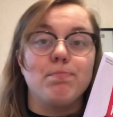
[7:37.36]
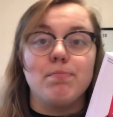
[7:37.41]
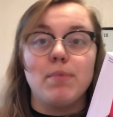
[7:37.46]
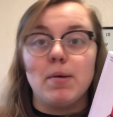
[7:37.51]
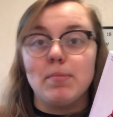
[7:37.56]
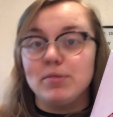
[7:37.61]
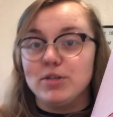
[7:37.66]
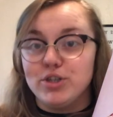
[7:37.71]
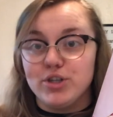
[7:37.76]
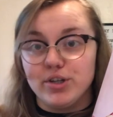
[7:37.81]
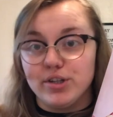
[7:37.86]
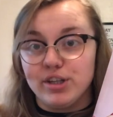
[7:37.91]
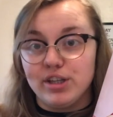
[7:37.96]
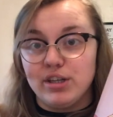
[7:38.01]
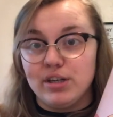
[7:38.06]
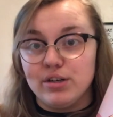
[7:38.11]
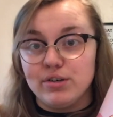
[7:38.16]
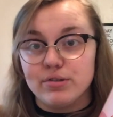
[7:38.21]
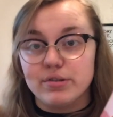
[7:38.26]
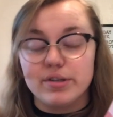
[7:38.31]
a
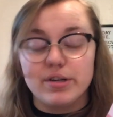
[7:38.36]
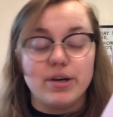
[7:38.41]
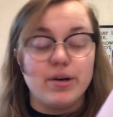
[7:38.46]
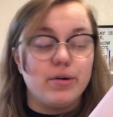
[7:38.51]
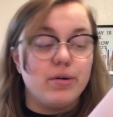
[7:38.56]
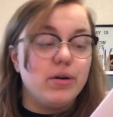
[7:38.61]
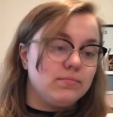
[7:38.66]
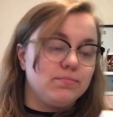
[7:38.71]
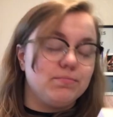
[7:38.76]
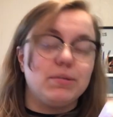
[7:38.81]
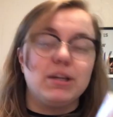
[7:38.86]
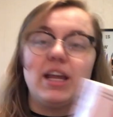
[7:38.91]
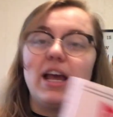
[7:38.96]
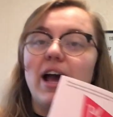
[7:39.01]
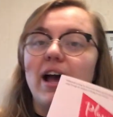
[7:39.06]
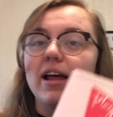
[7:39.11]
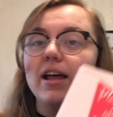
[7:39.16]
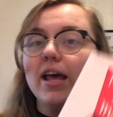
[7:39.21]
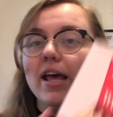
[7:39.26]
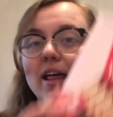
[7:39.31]
bajillion years ago. But
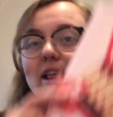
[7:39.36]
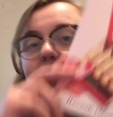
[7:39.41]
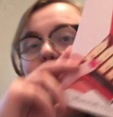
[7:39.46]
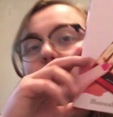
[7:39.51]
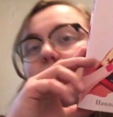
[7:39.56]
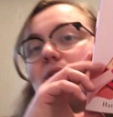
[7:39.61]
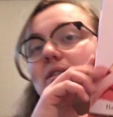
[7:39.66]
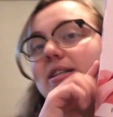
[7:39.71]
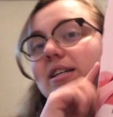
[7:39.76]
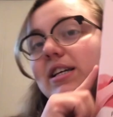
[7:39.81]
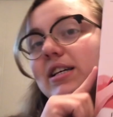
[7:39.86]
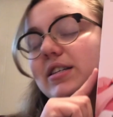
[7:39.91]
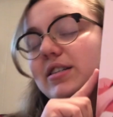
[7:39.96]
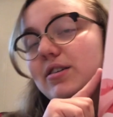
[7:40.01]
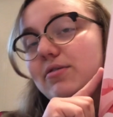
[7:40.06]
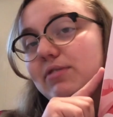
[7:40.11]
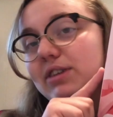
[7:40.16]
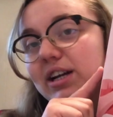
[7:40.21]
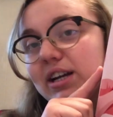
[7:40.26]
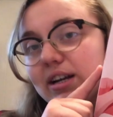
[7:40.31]
yeah, this was an
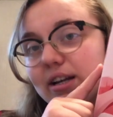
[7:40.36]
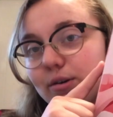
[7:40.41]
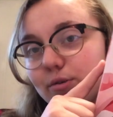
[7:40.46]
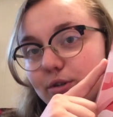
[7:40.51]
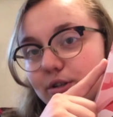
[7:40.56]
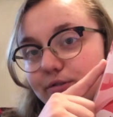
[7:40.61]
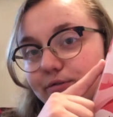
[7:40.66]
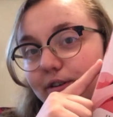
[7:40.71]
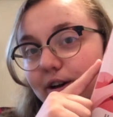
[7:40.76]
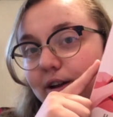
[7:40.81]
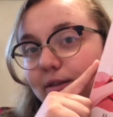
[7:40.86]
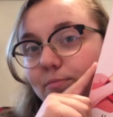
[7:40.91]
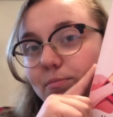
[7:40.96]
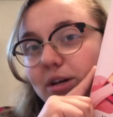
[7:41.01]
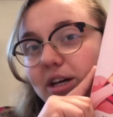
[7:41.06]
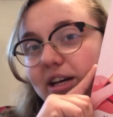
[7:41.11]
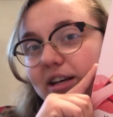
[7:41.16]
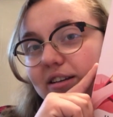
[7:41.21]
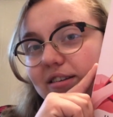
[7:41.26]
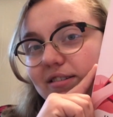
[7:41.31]
easy read. It was fun
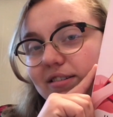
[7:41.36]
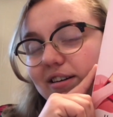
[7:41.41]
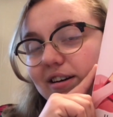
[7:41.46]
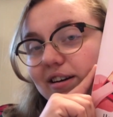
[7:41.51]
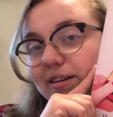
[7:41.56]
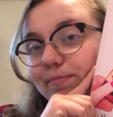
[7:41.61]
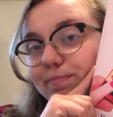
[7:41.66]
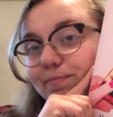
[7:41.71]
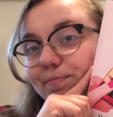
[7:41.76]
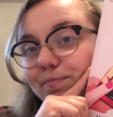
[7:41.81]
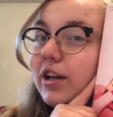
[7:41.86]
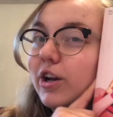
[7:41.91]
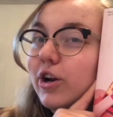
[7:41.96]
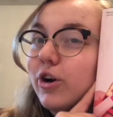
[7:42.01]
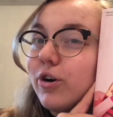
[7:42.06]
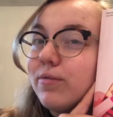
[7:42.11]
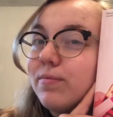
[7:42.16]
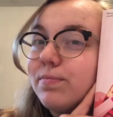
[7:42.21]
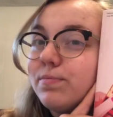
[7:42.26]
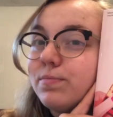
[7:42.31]
because, you
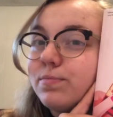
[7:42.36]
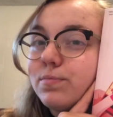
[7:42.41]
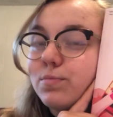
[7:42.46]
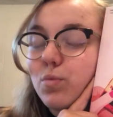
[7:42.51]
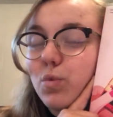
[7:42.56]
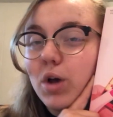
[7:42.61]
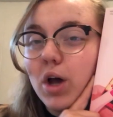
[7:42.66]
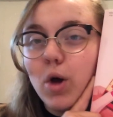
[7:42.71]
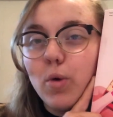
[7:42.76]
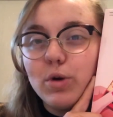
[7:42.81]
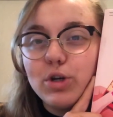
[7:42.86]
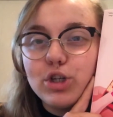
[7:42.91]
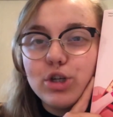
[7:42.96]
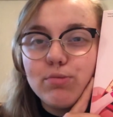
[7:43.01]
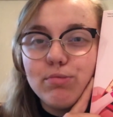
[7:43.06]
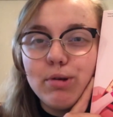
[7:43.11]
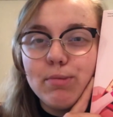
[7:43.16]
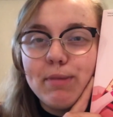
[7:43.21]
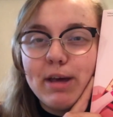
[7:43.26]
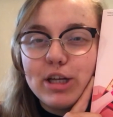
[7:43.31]
know, we all wish
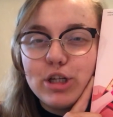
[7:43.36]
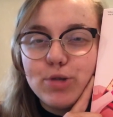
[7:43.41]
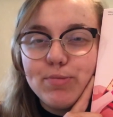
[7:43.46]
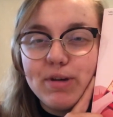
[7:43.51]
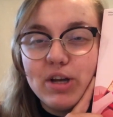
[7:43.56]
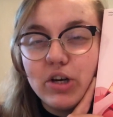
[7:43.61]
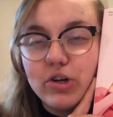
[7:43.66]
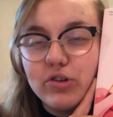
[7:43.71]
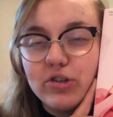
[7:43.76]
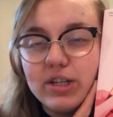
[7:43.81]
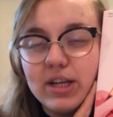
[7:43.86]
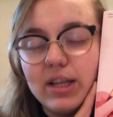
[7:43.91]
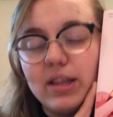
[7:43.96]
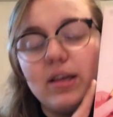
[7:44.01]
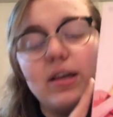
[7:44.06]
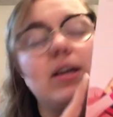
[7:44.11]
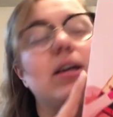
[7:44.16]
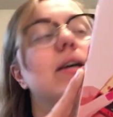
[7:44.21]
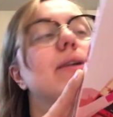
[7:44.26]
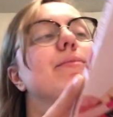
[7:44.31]
to be matchmakers, I
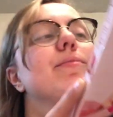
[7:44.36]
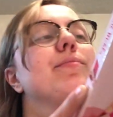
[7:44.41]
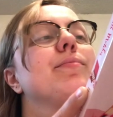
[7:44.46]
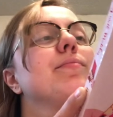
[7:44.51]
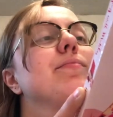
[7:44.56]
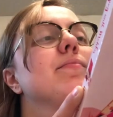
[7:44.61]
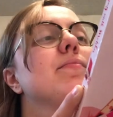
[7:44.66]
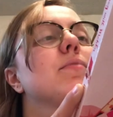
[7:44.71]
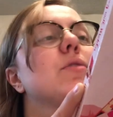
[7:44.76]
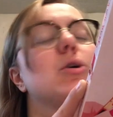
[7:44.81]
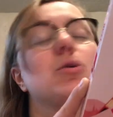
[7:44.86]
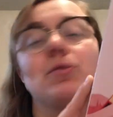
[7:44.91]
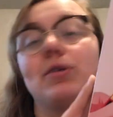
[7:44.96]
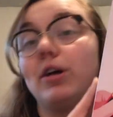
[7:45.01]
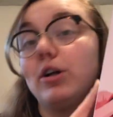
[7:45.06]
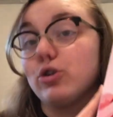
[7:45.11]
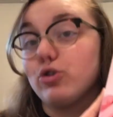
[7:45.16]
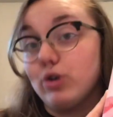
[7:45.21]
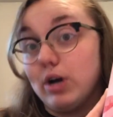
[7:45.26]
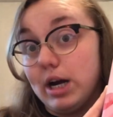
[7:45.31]
think. Or we
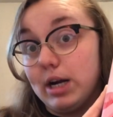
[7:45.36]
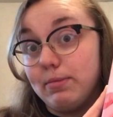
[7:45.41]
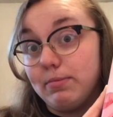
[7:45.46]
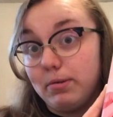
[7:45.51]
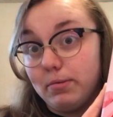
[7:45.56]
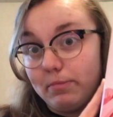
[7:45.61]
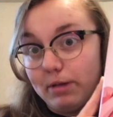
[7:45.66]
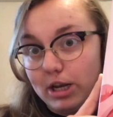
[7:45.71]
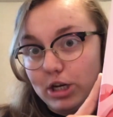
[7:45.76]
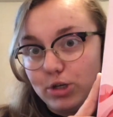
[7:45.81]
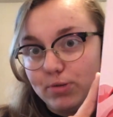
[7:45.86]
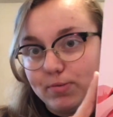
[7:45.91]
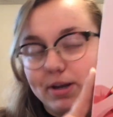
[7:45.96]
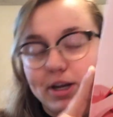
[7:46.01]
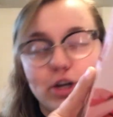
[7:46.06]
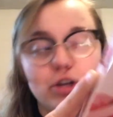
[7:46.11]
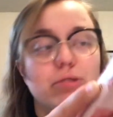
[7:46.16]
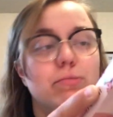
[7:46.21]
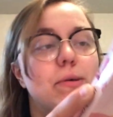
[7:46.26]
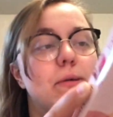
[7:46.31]
all try to be
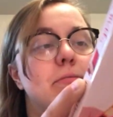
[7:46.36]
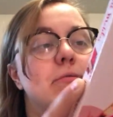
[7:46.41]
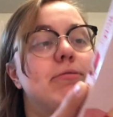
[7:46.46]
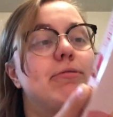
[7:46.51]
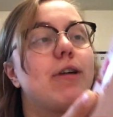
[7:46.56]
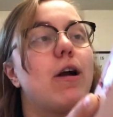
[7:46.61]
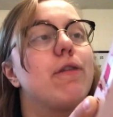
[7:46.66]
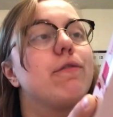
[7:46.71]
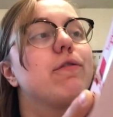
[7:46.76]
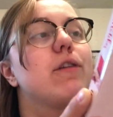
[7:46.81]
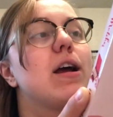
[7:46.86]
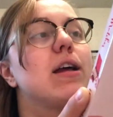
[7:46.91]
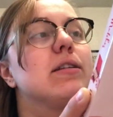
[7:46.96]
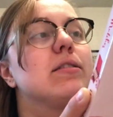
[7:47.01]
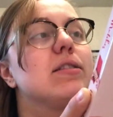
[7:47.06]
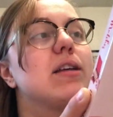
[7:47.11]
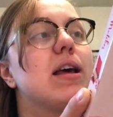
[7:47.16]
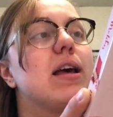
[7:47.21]
matchmakers, maybe for our friends.